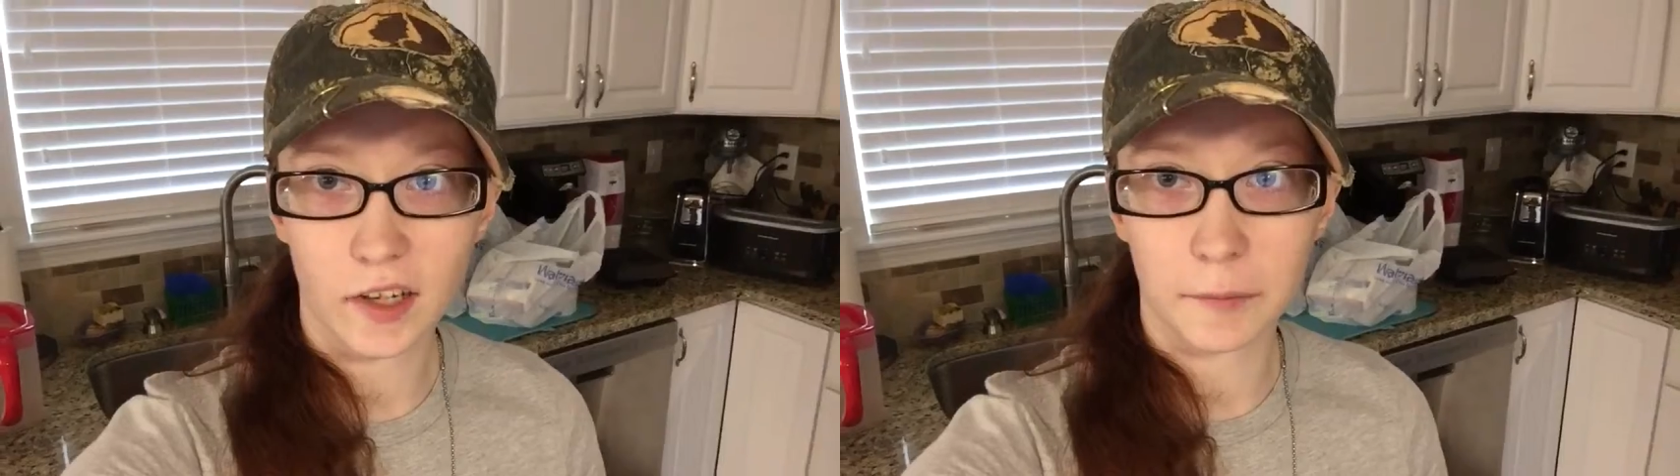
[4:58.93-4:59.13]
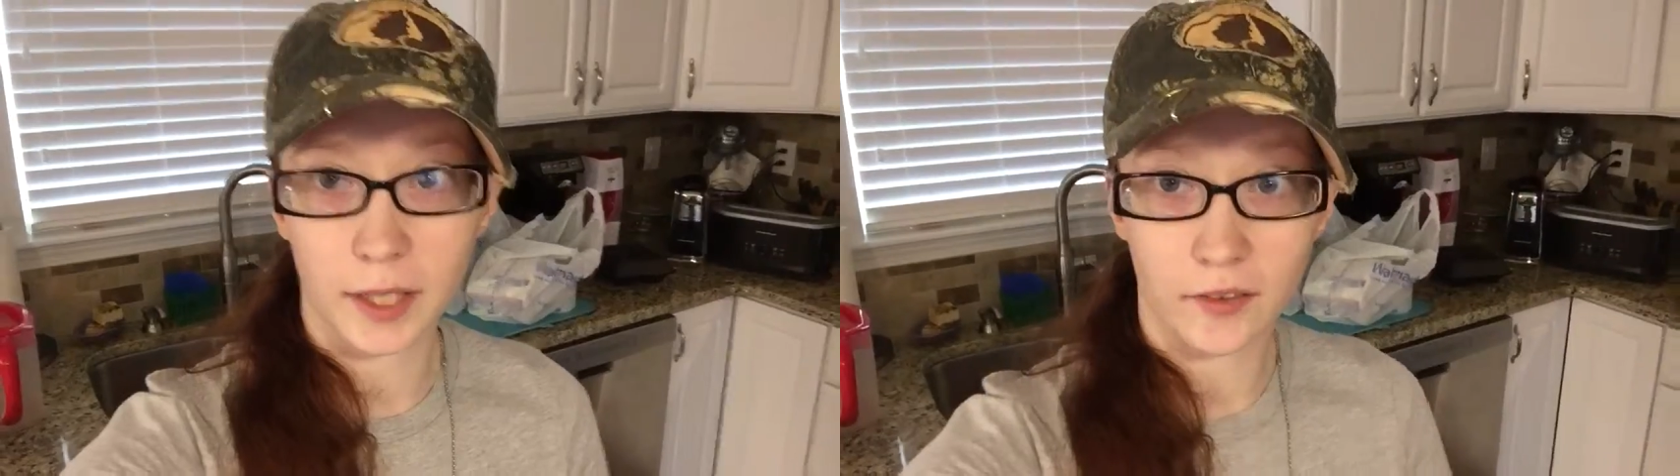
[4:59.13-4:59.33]

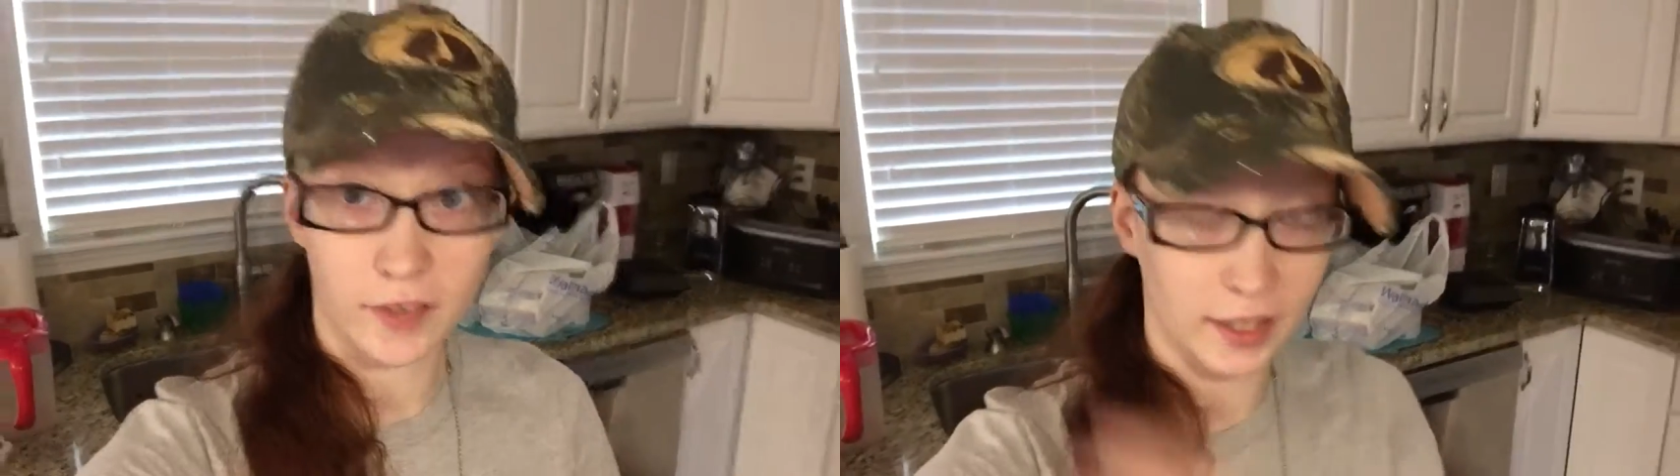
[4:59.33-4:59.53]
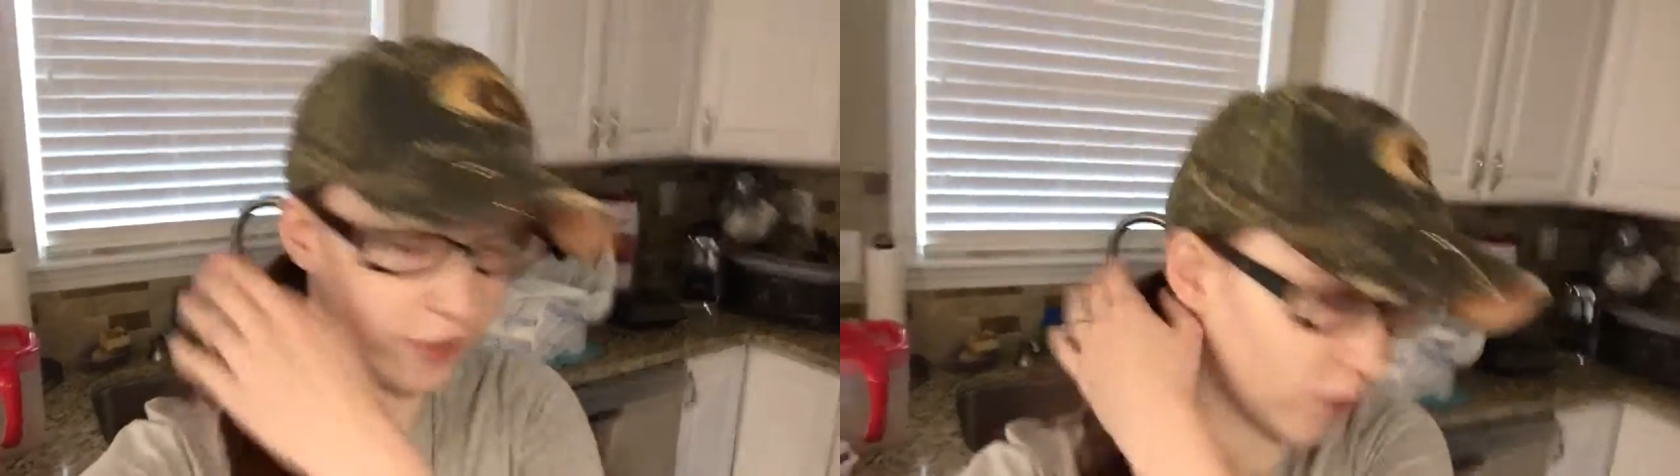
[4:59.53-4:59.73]
I'm getting
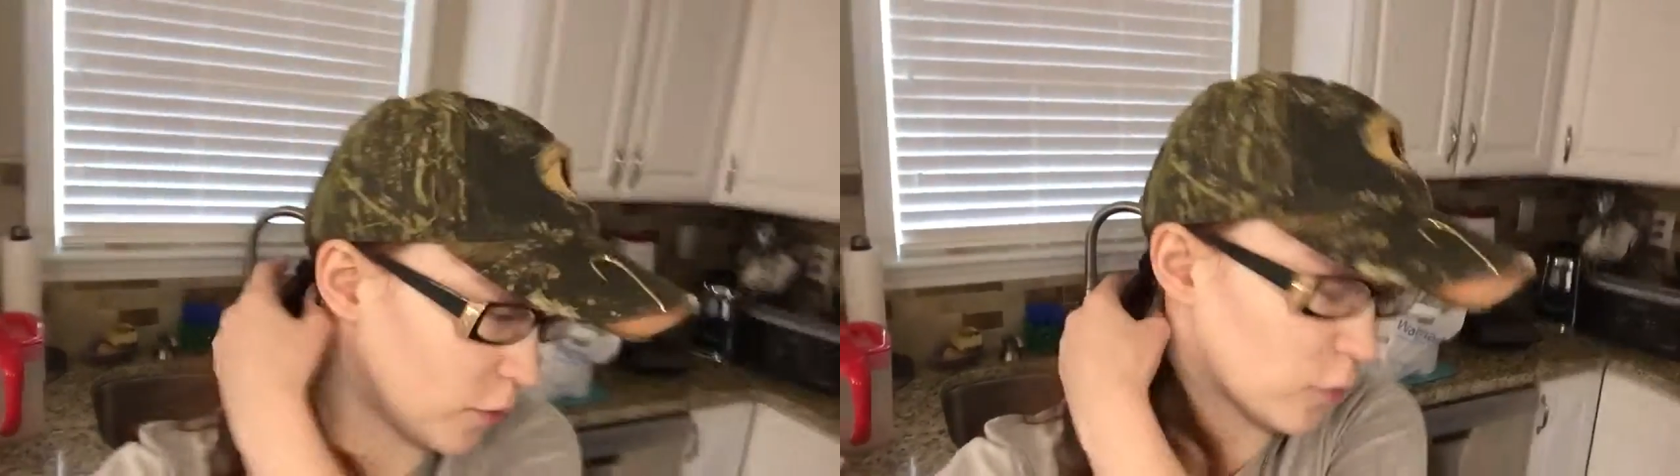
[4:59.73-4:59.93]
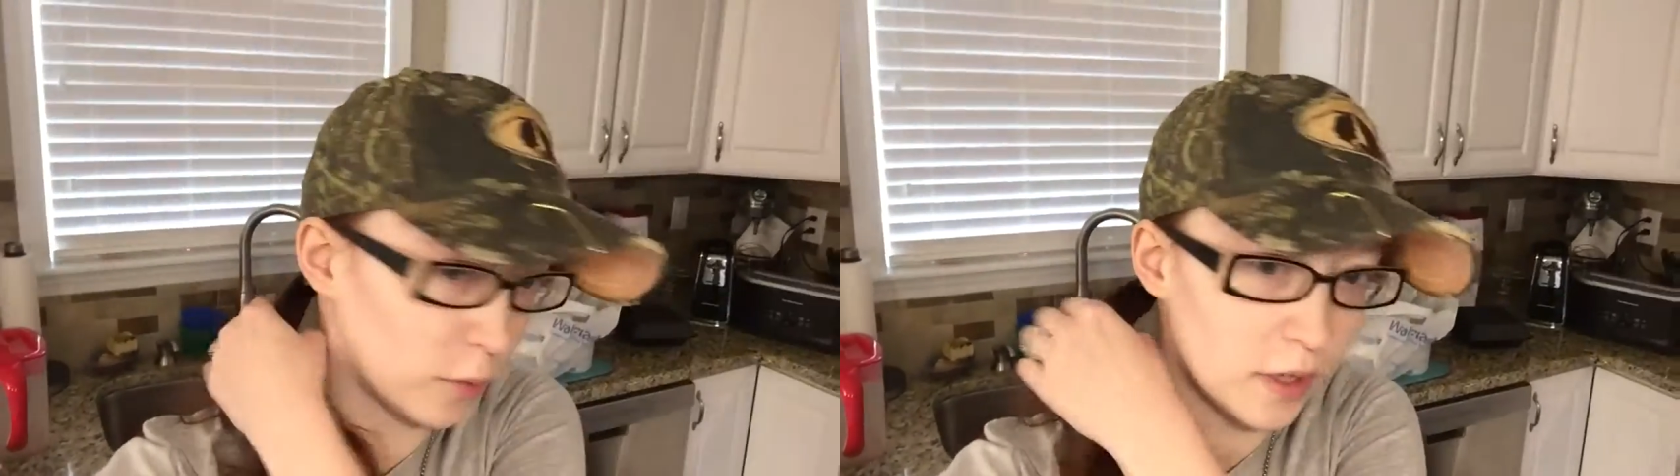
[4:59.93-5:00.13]
ready
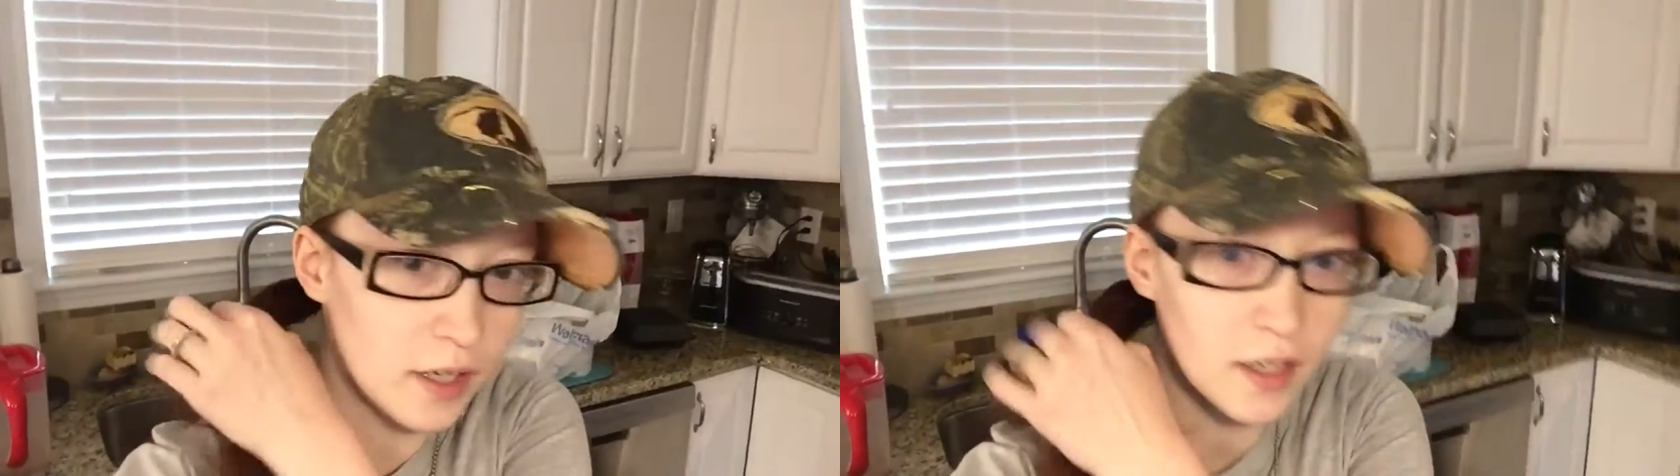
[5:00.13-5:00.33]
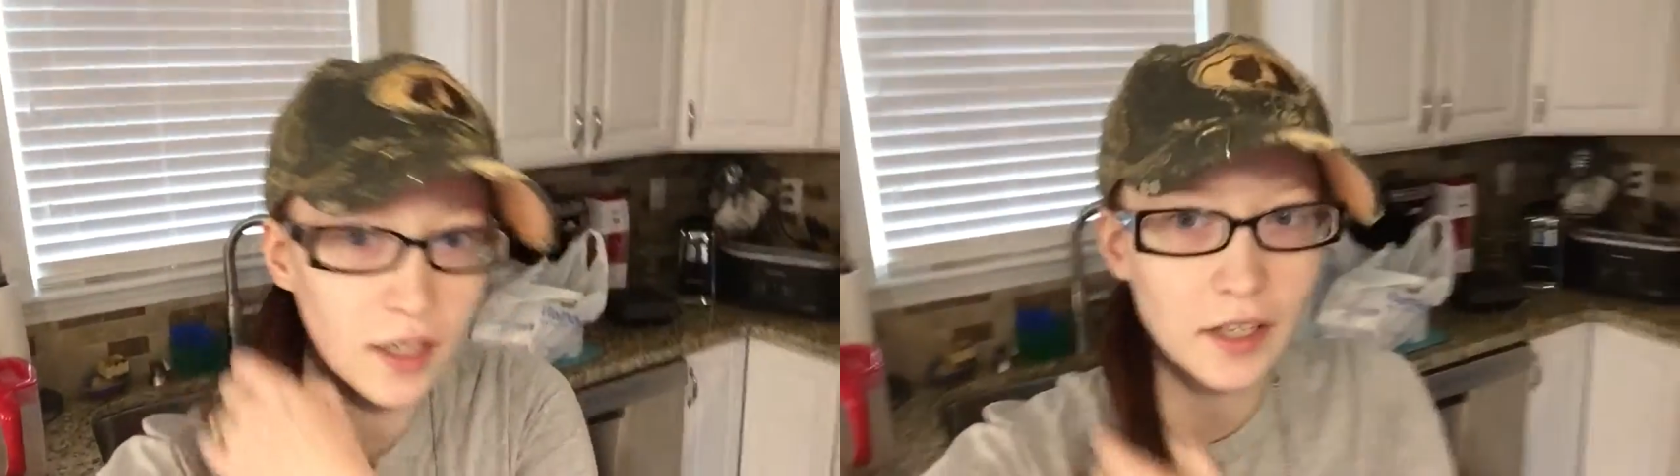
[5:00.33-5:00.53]
to
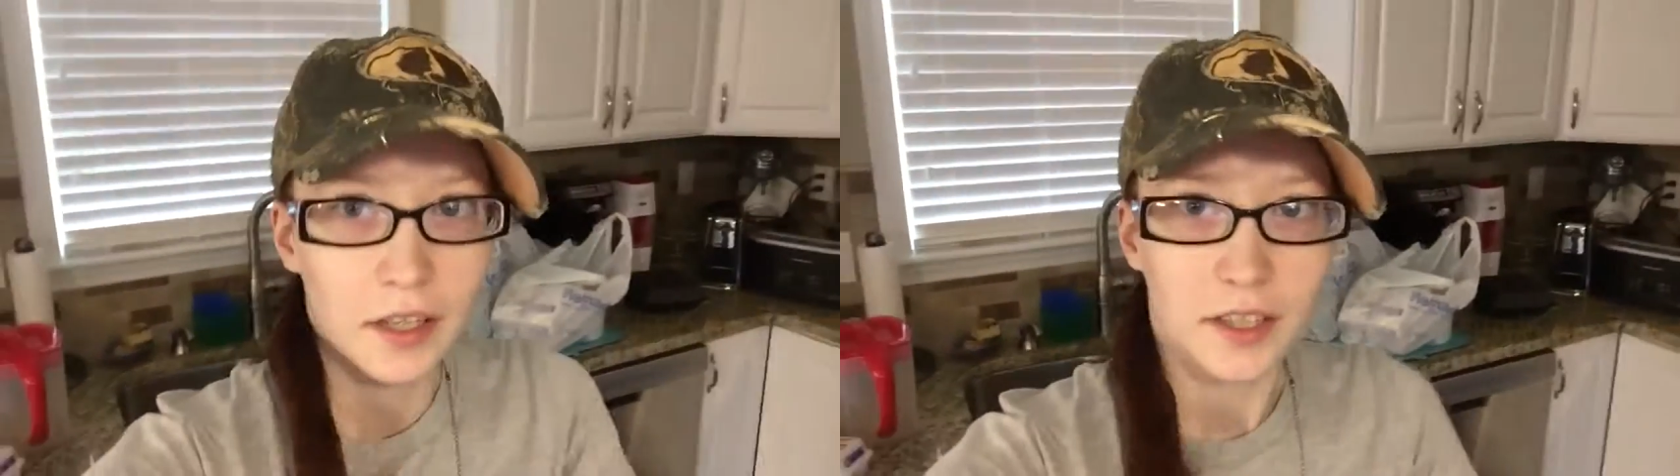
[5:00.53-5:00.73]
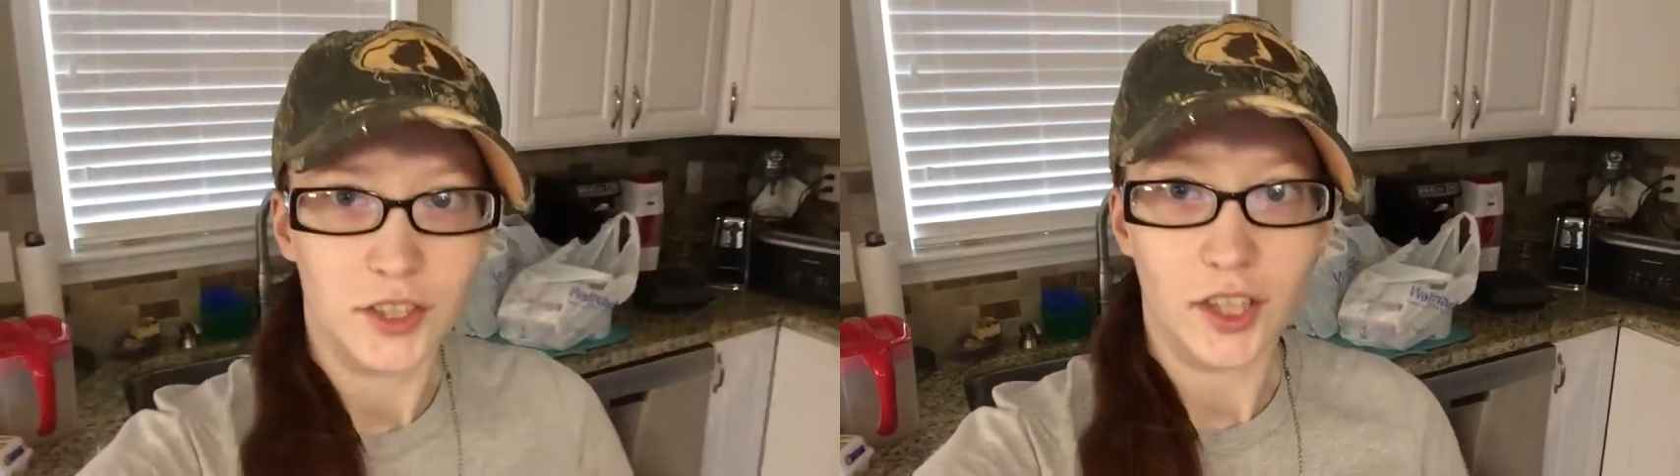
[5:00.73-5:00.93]

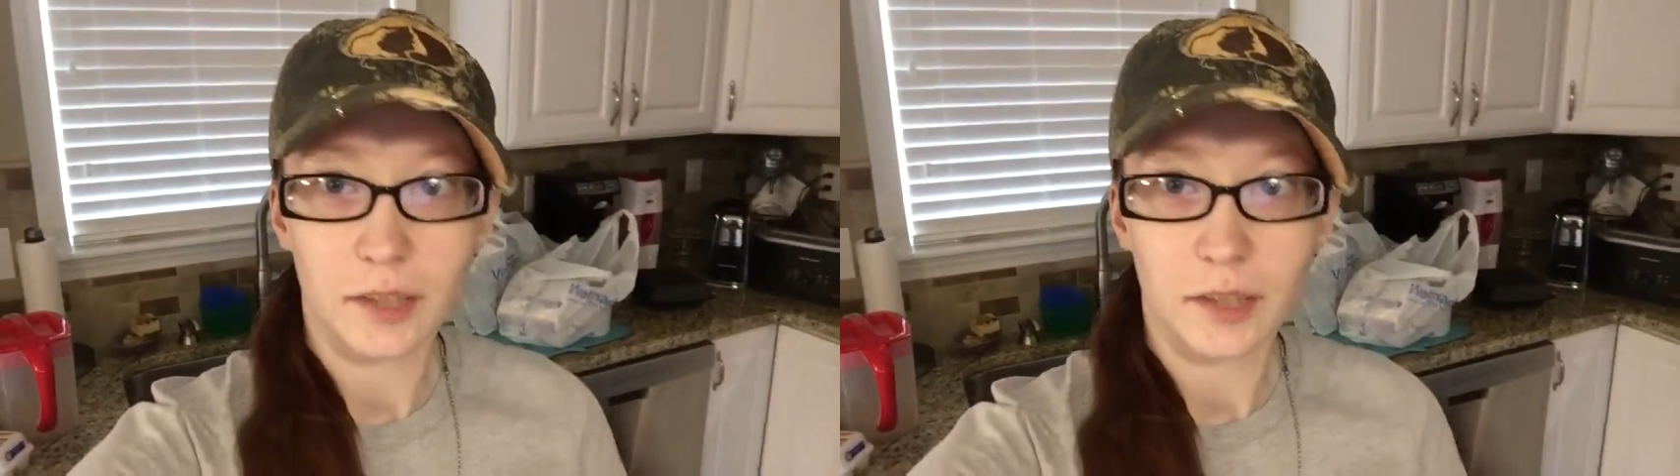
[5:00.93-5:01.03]
start